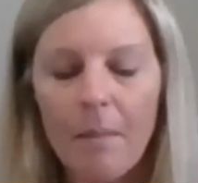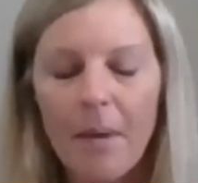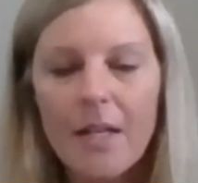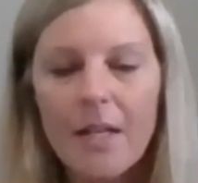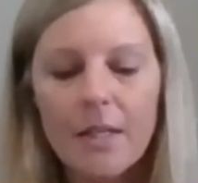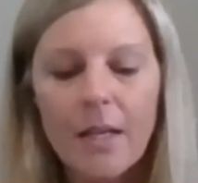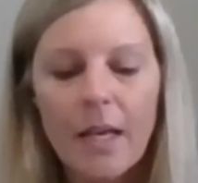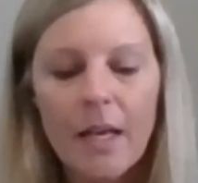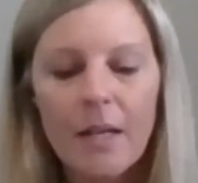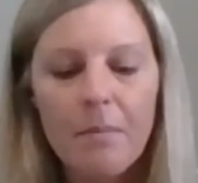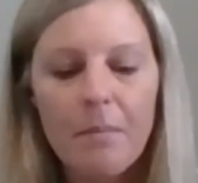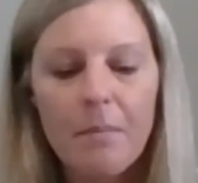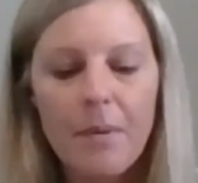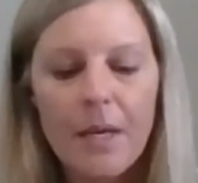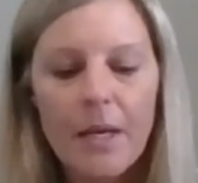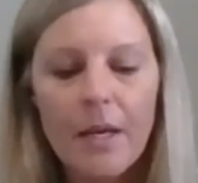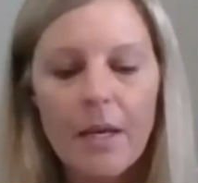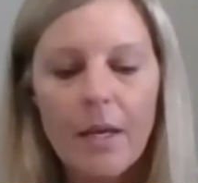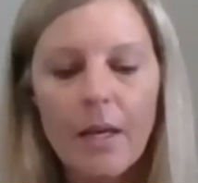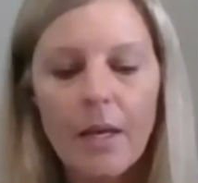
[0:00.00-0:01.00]

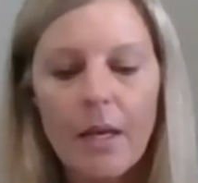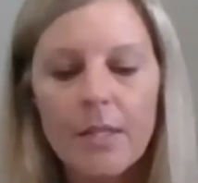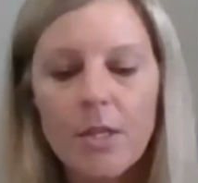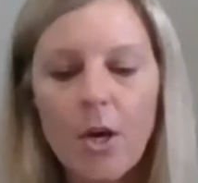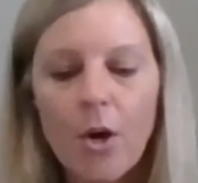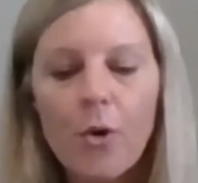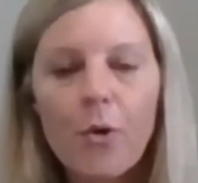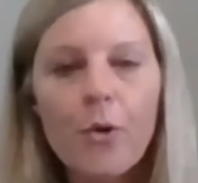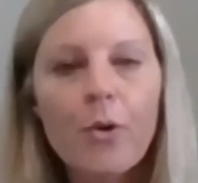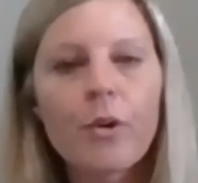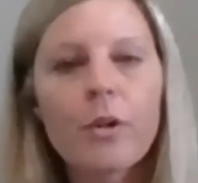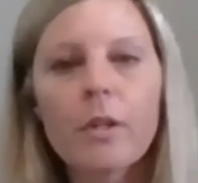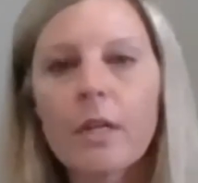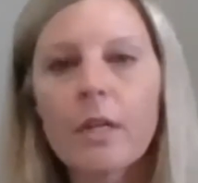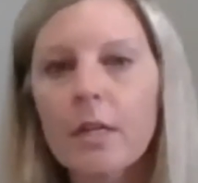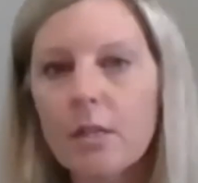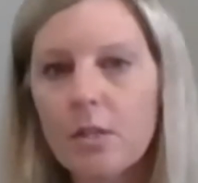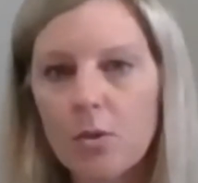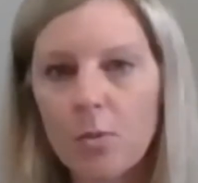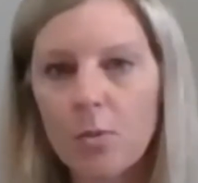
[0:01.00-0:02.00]
It's our
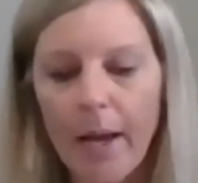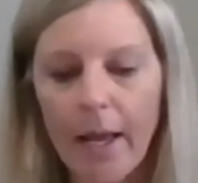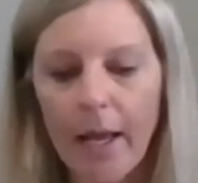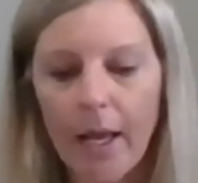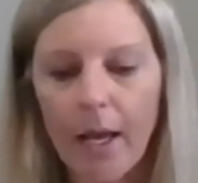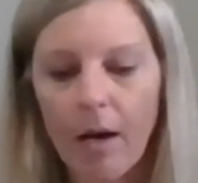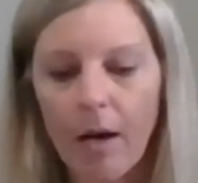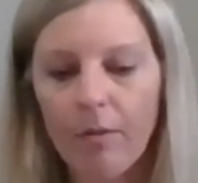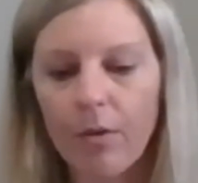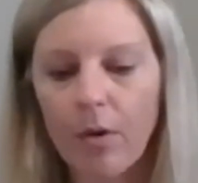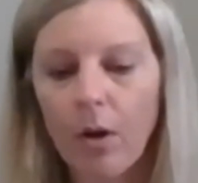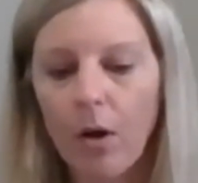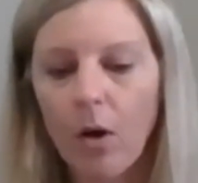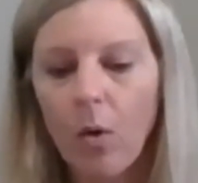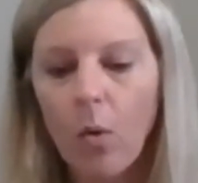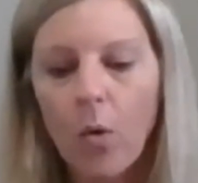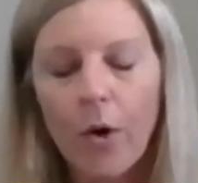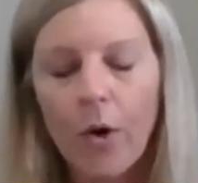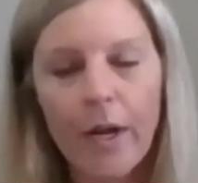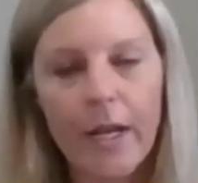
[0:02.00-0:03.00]
earliest way of
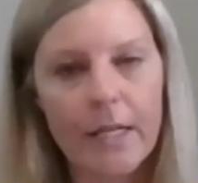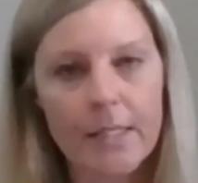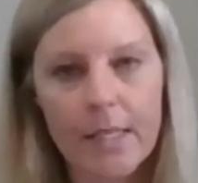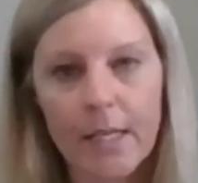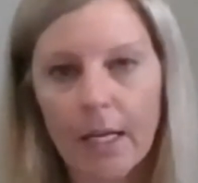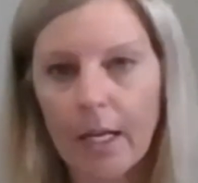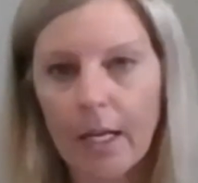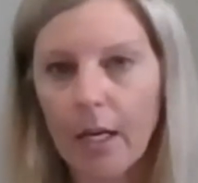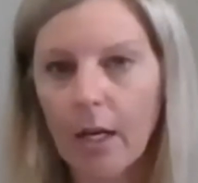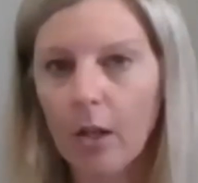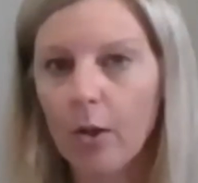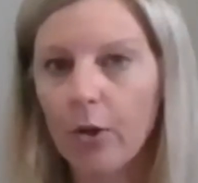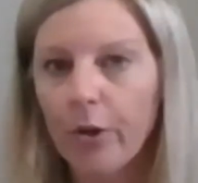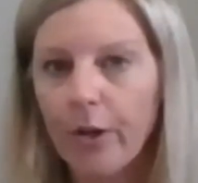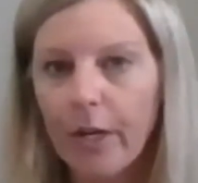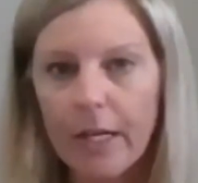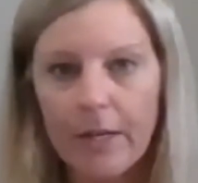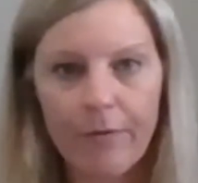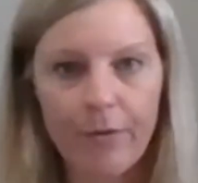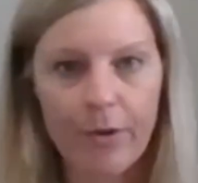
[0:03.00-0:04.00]
orienting and
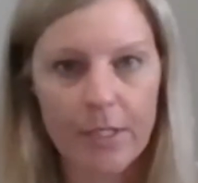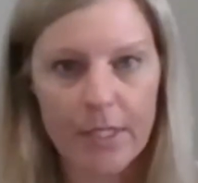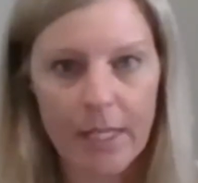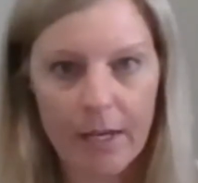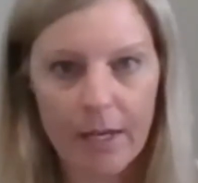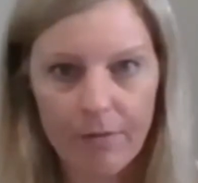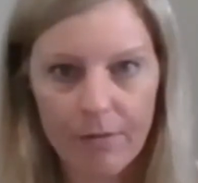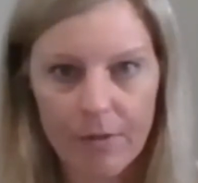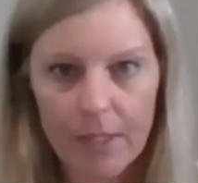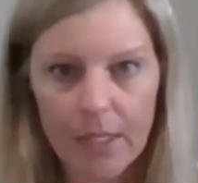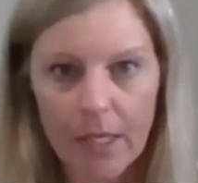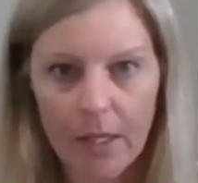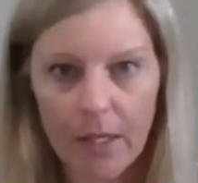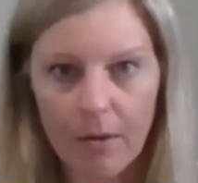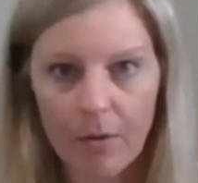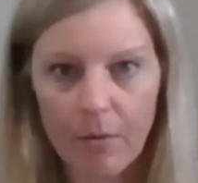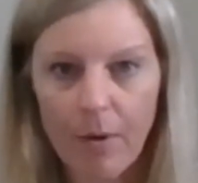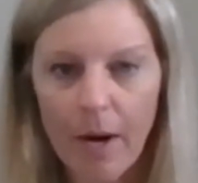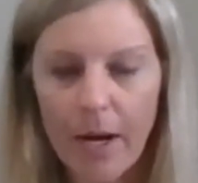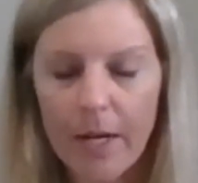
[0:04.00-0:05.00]
alerting for safety,
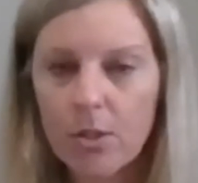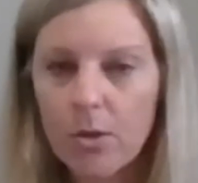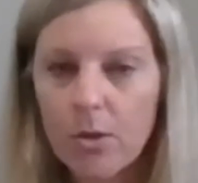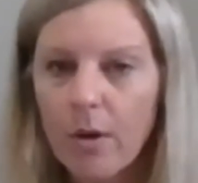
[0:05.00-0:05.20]
right?